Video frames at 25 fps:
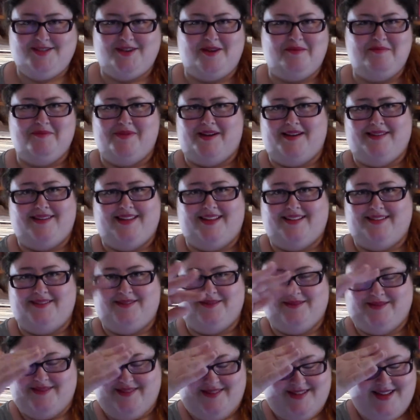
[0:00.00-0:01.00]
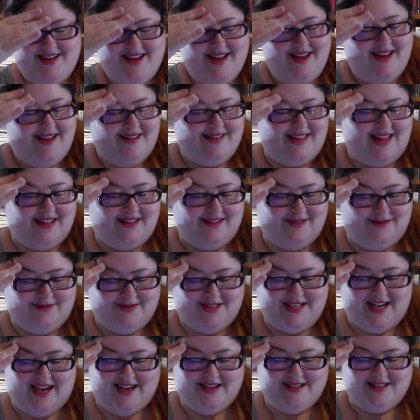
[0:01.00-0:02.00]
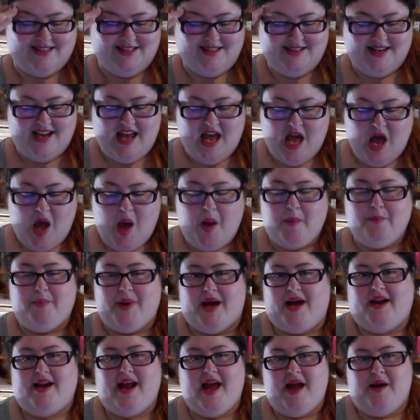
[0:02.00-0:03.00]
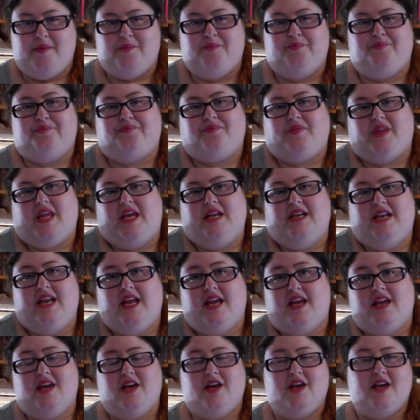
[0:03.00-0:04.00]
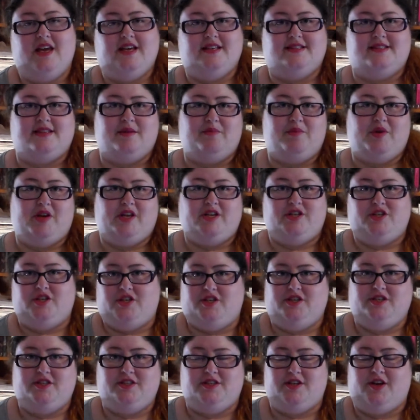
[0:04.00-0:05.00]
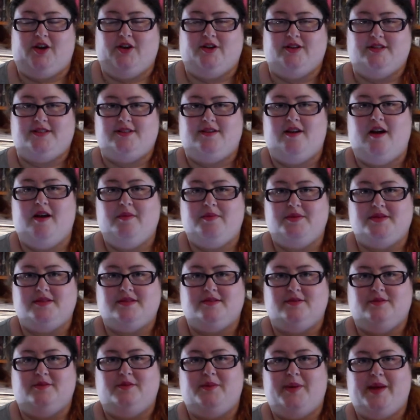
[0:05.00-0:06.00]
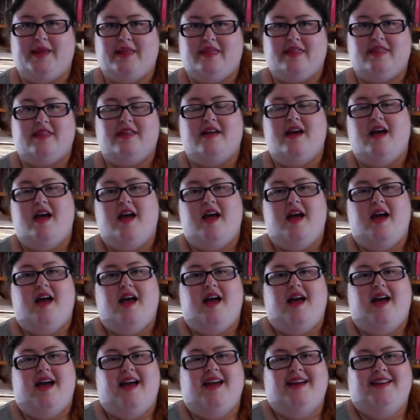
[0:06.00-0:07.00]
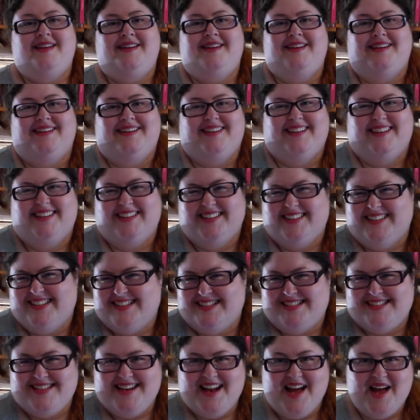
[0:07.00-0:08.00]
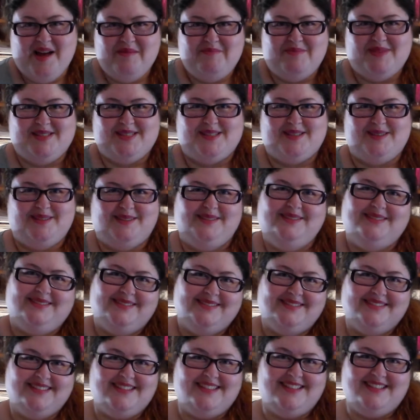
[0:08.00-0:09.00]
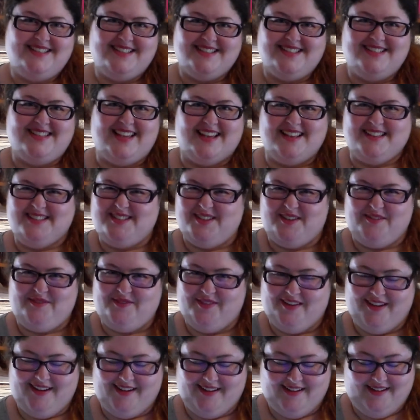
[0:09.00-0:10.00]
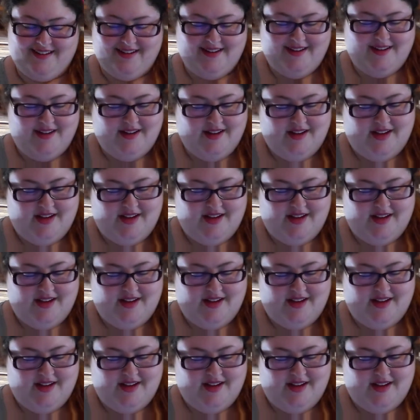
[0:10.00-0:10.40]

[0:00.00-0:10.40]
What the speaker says: Don't mind that little tangent, but Nick is somebody she used to go to sniper school with, and sniper school, it just sounds so fun.